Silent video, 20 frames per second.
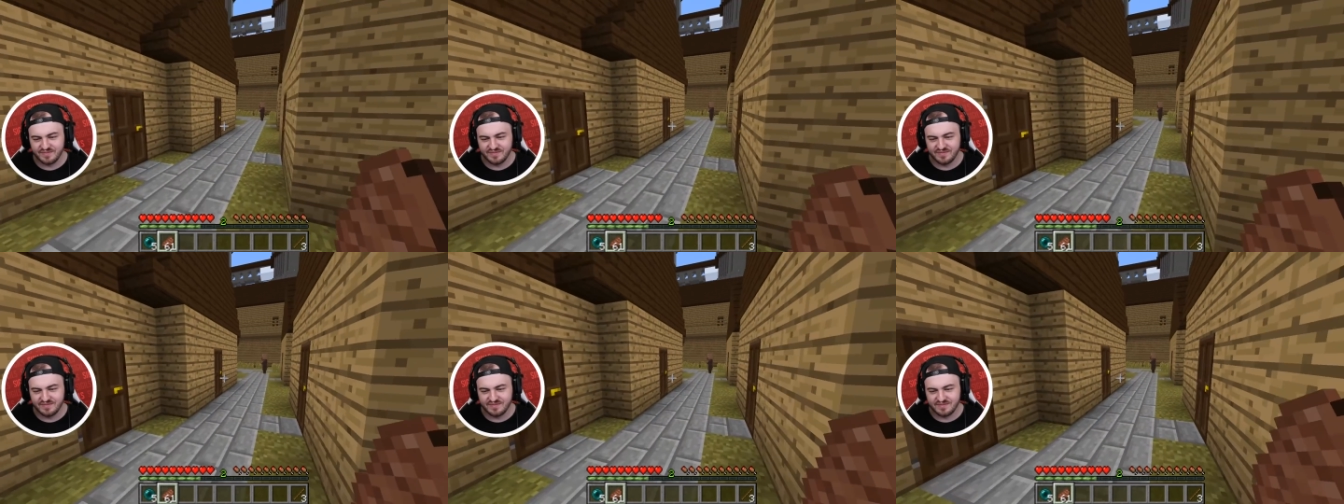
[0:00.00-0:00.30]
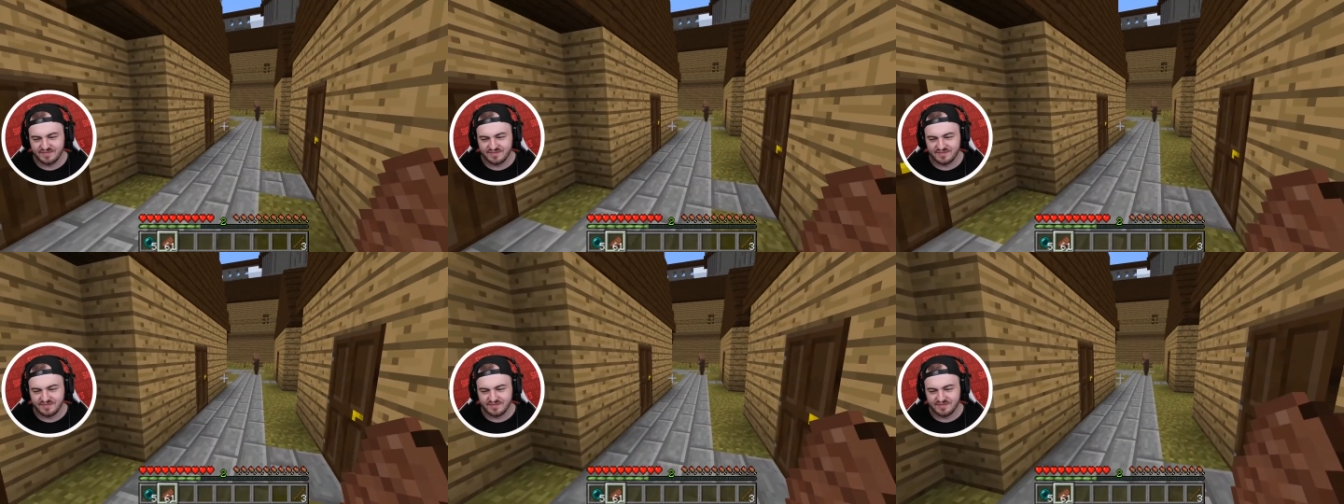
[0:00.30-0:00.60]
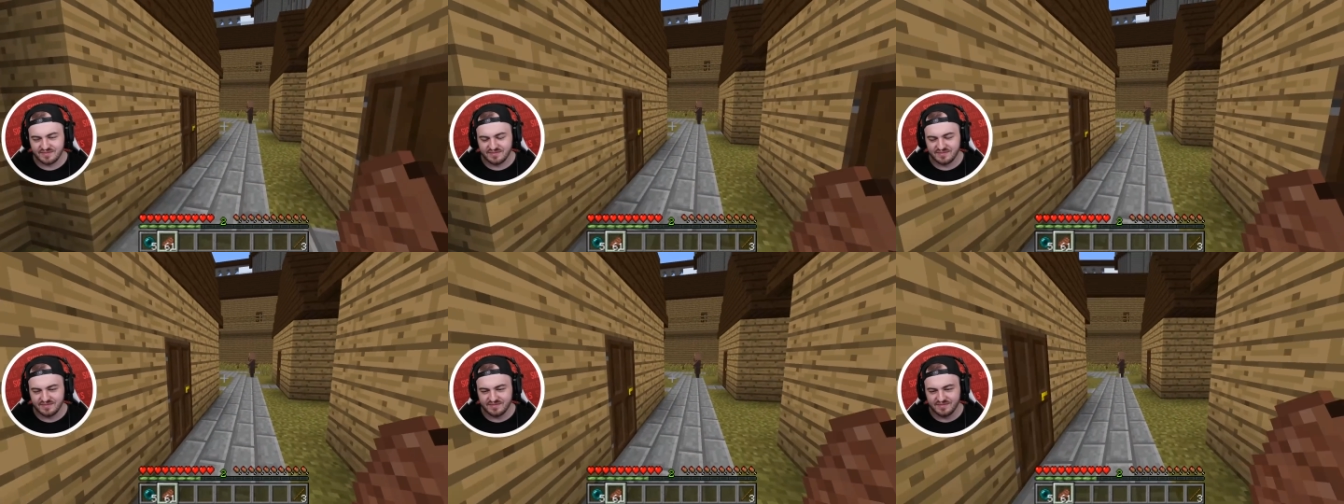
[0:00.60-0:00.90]

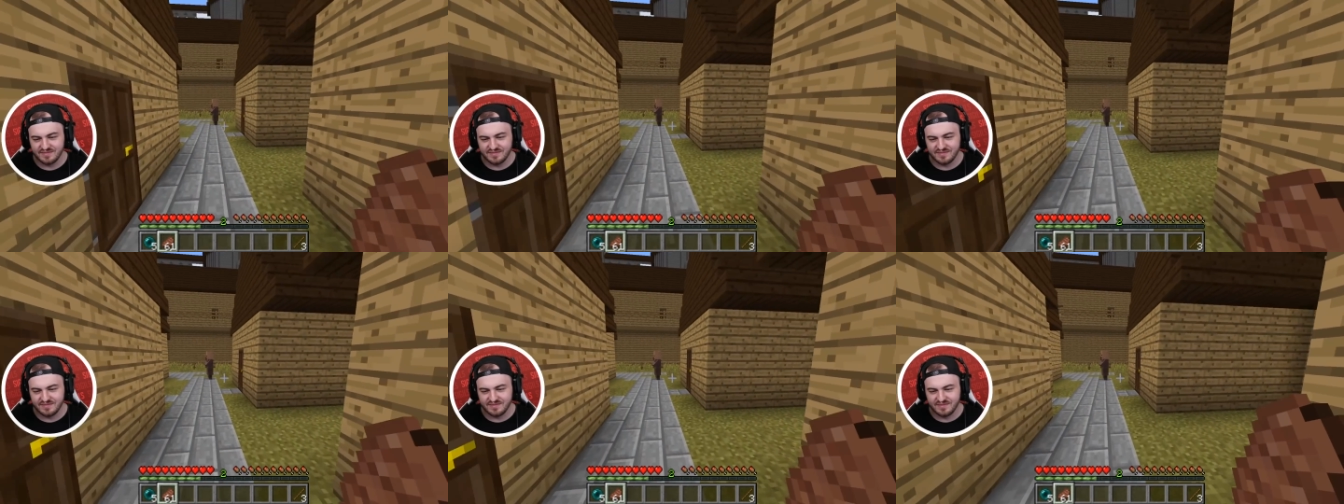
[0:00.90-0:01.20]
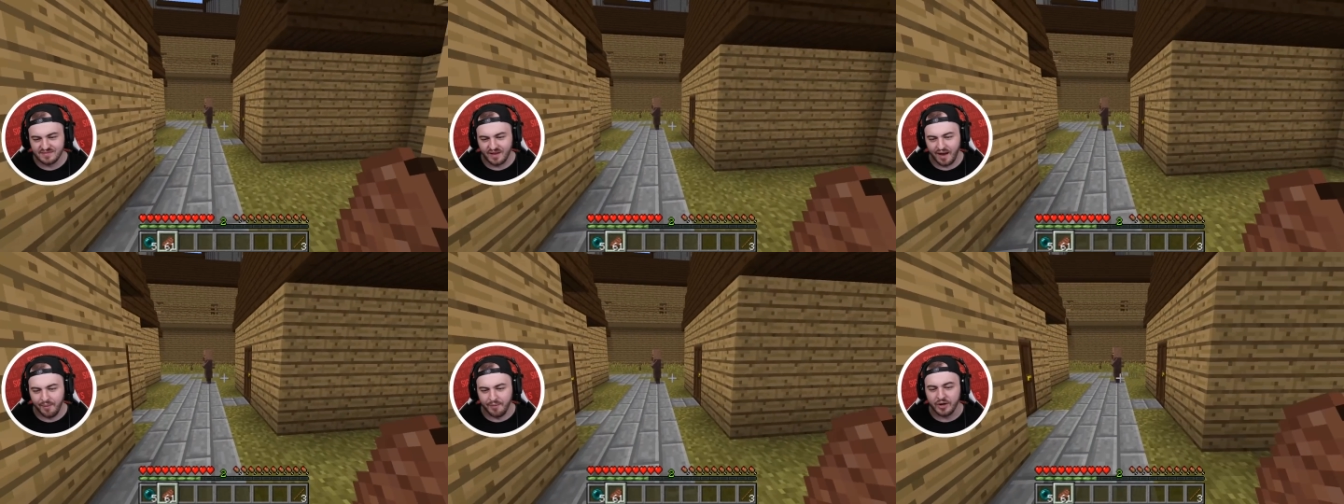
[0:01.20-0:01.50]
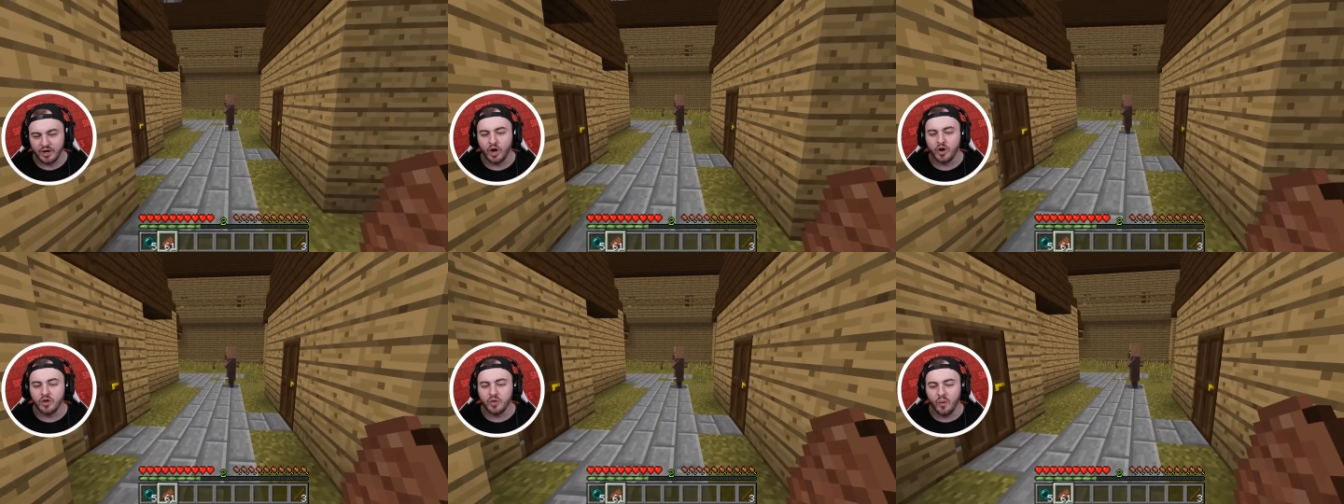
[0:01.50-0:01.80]
campsite. I'm
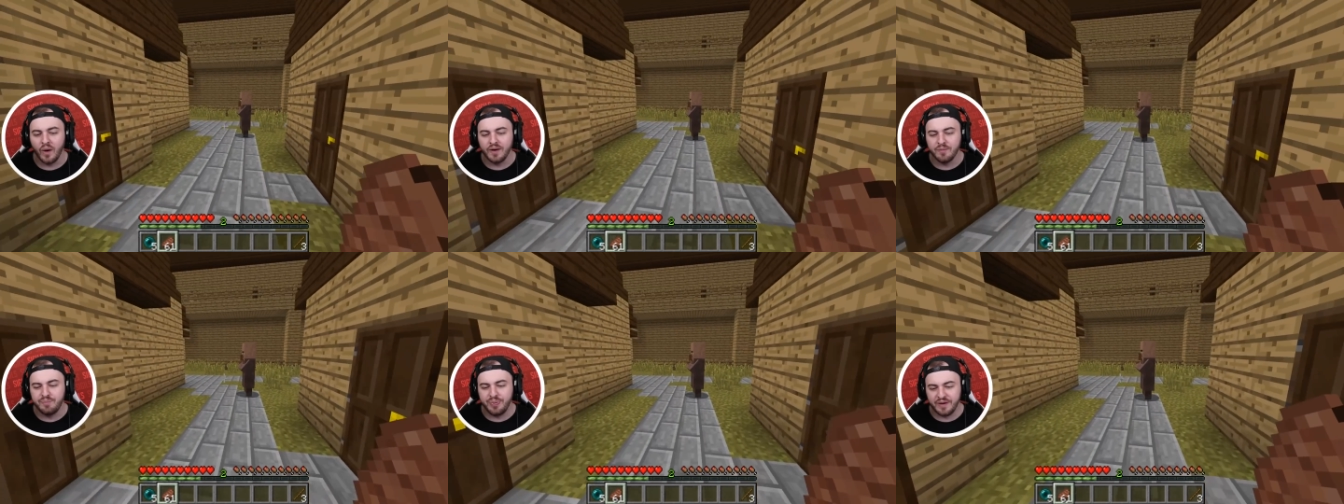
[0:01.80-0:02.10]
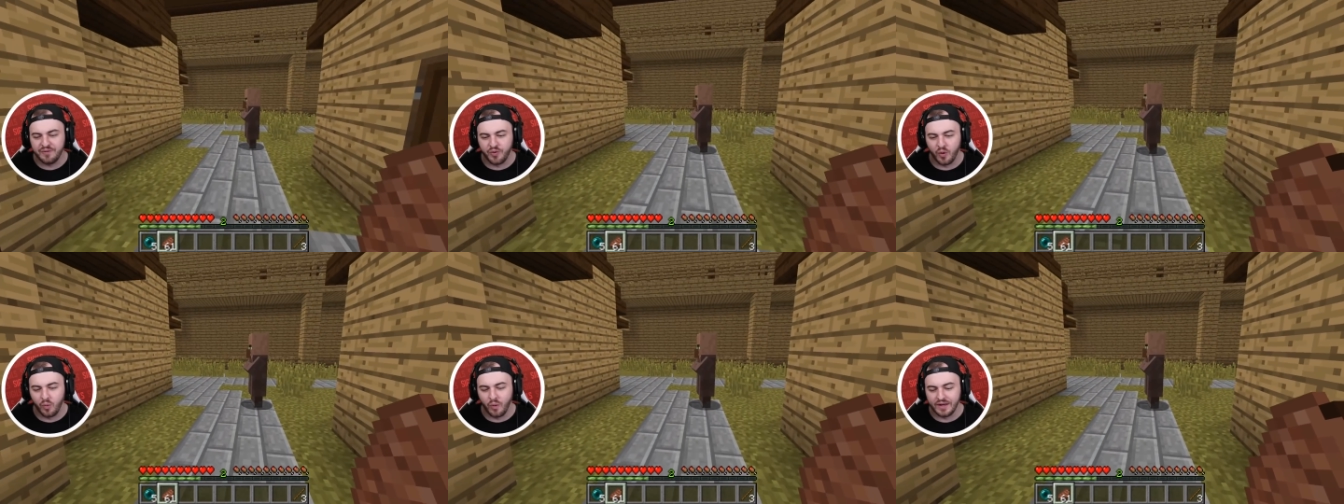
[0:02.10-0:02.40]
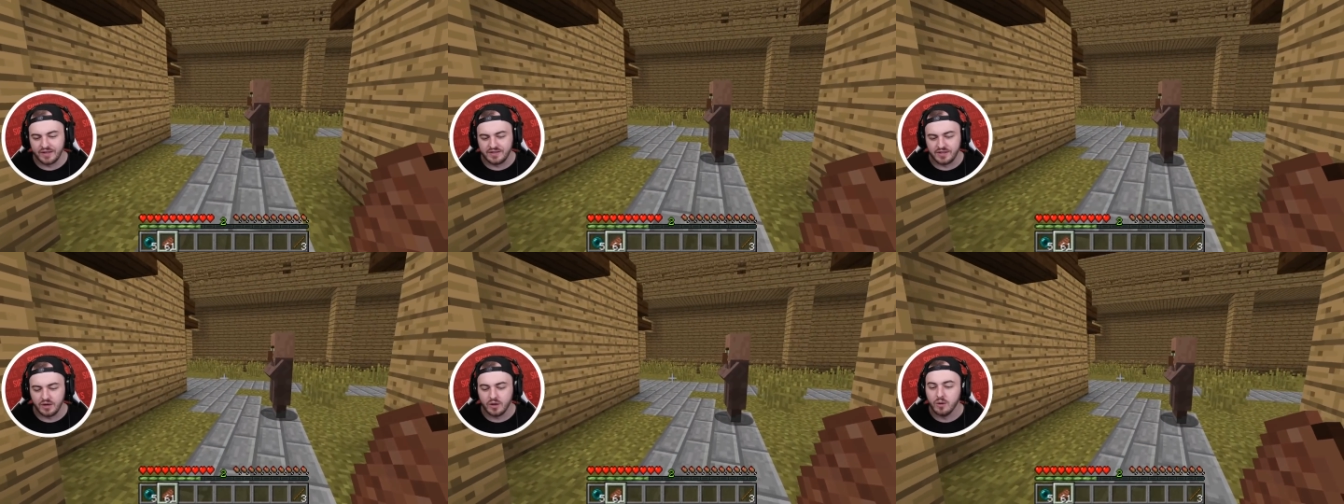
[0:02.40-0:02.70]
gonna go to the one Biffle
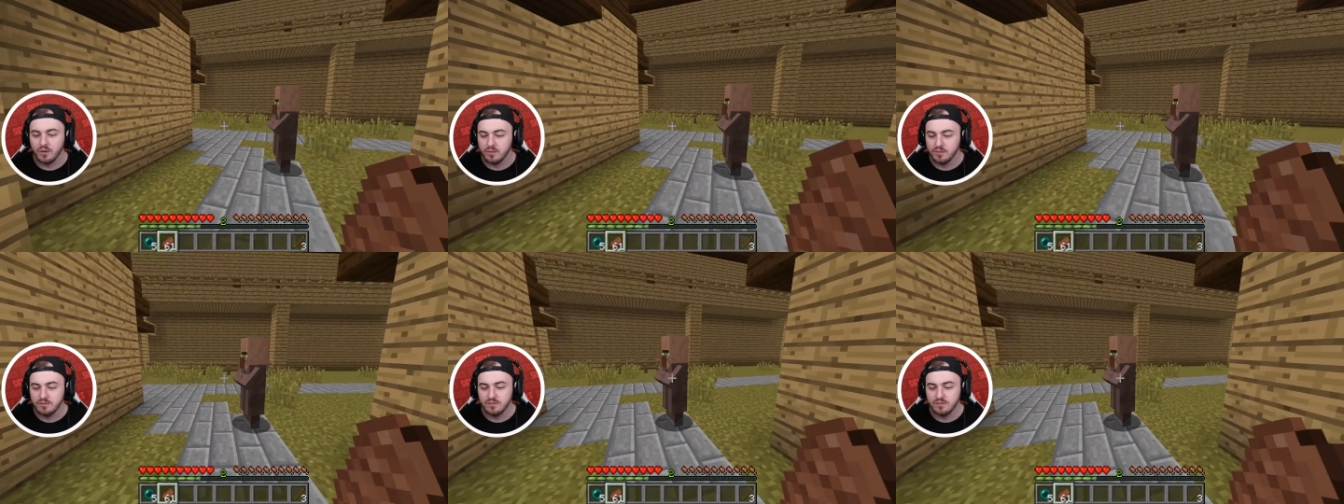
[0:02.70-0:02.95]
went to.